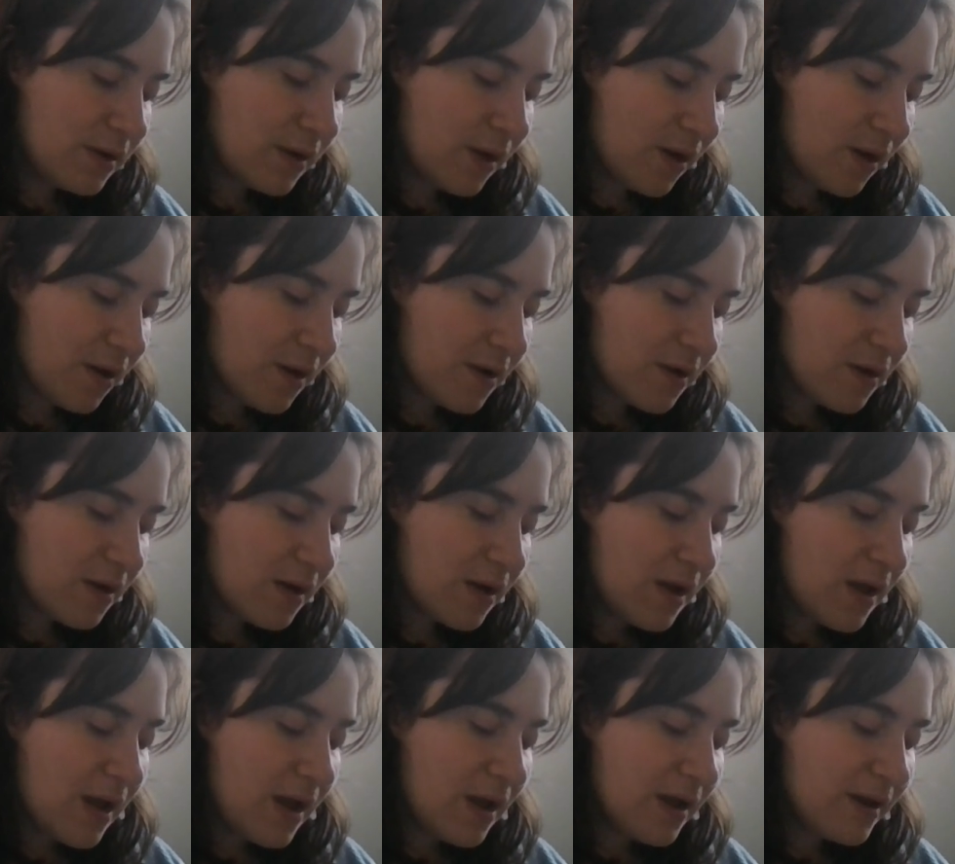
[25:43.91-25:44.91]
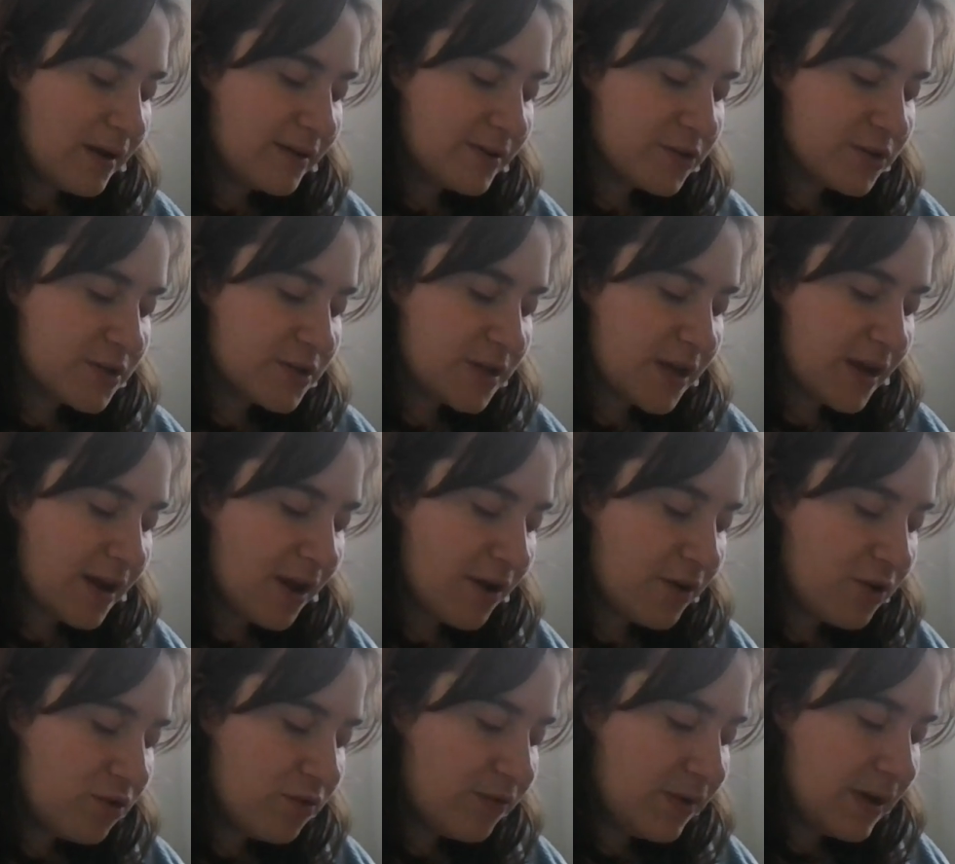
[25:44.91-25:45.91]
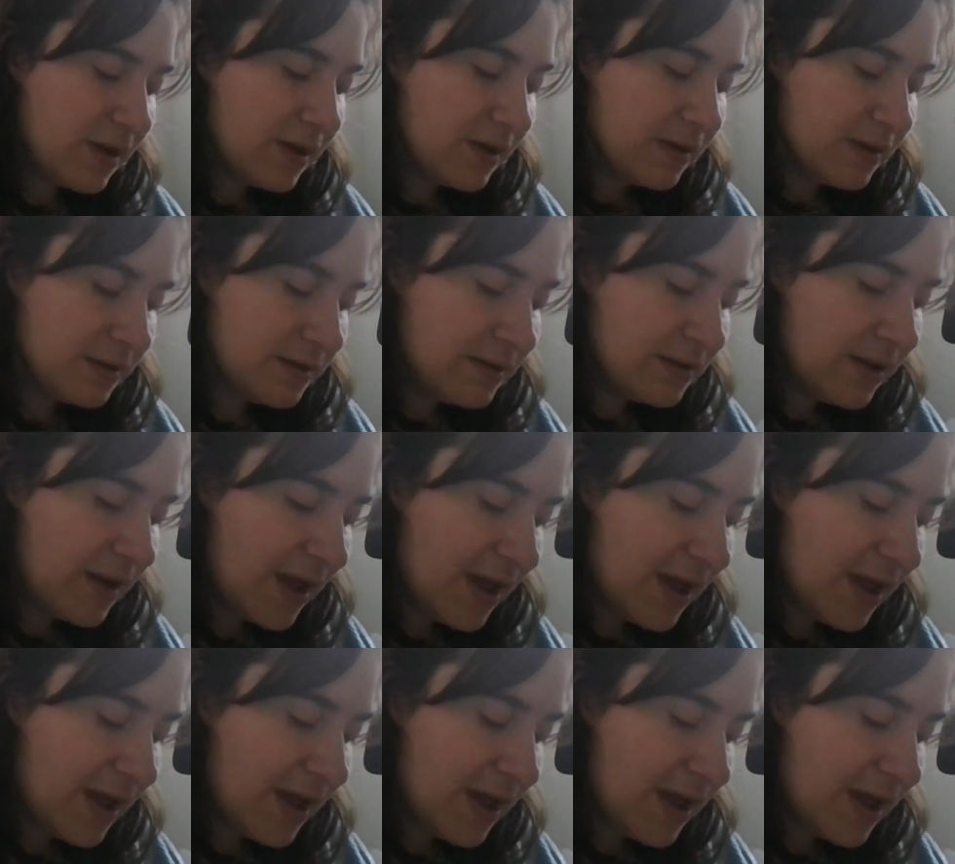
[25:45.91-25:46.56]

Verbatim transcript: Carter, I understand how you feel.